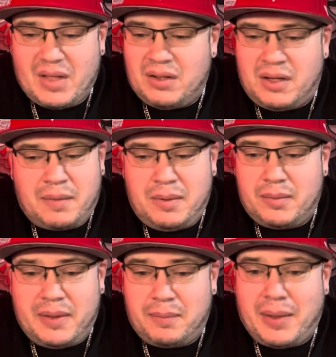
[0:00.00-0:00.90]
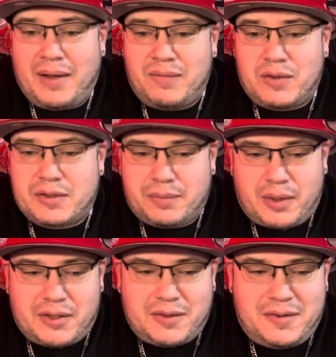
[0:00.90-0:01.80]
a lot of people make bad first
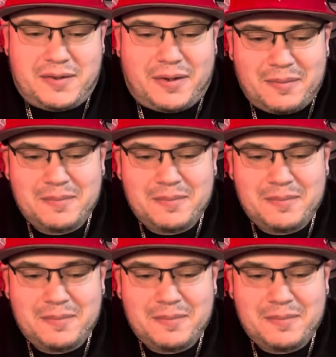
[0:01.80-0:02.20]
impressions.